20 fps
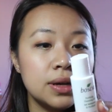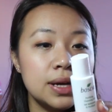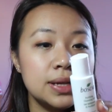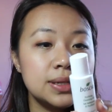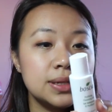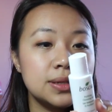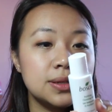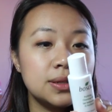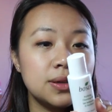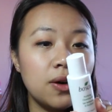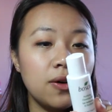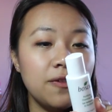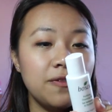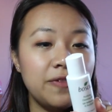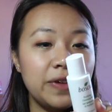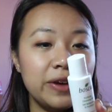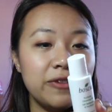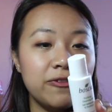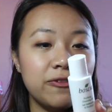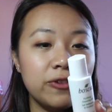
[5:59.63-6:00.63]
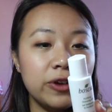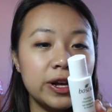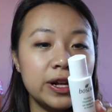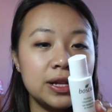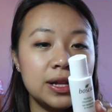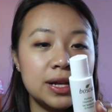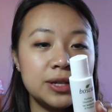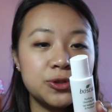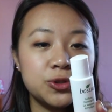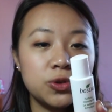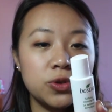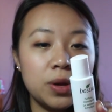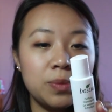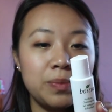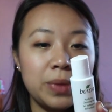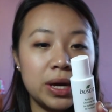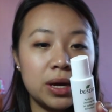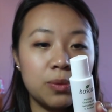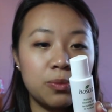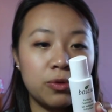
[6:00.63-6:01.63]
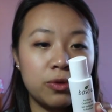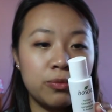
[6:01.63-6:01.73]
It's a sulfate-free cleanser and makeup